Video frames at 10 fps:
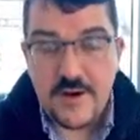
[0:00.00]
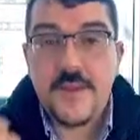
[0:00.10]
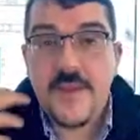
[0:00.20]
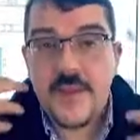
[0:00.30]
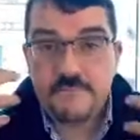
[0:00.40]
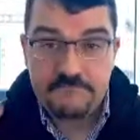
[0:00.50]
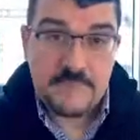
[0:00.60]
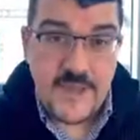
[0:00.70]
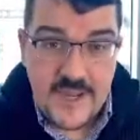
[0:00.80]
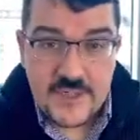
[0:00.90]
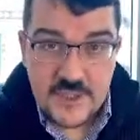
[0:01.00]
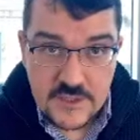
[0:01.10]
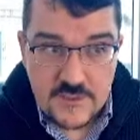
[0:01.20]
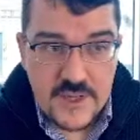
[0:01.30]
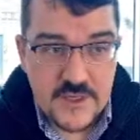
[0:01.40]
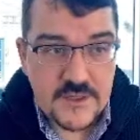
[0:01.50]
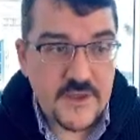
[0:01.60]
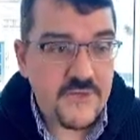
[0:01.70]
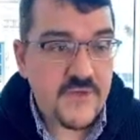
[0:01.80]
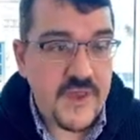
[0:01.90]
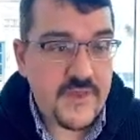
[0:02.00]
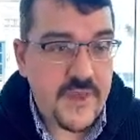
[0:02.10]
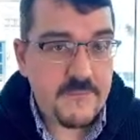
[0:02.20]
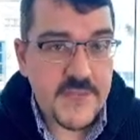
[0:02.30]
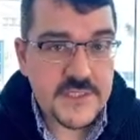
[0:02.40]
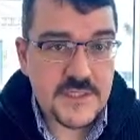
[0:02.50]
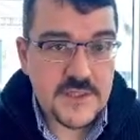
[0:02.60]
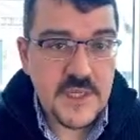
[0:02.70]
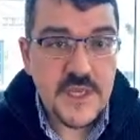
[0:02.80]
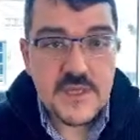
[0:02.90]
And then actually go ahead and convey that message.